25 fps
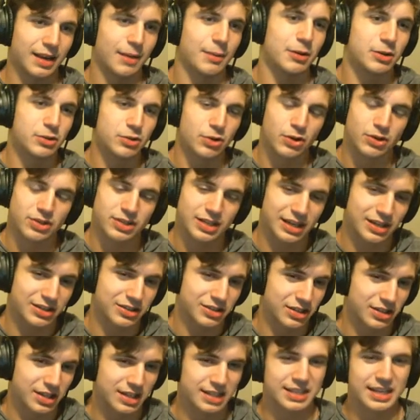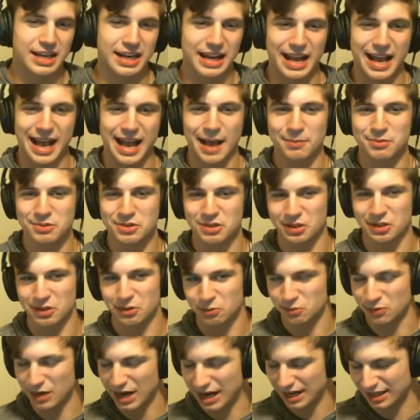I mean, Troll Slingers are just going to absolutely
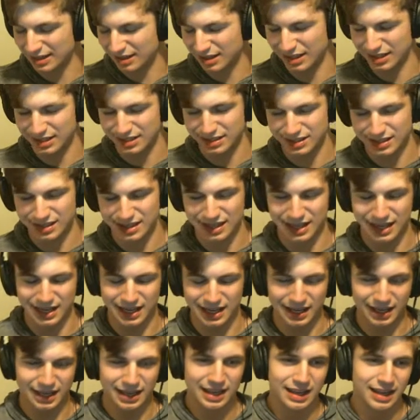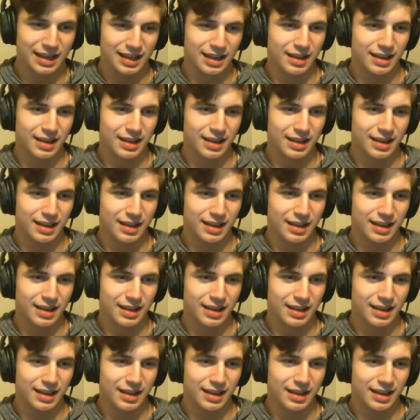wreck this thing.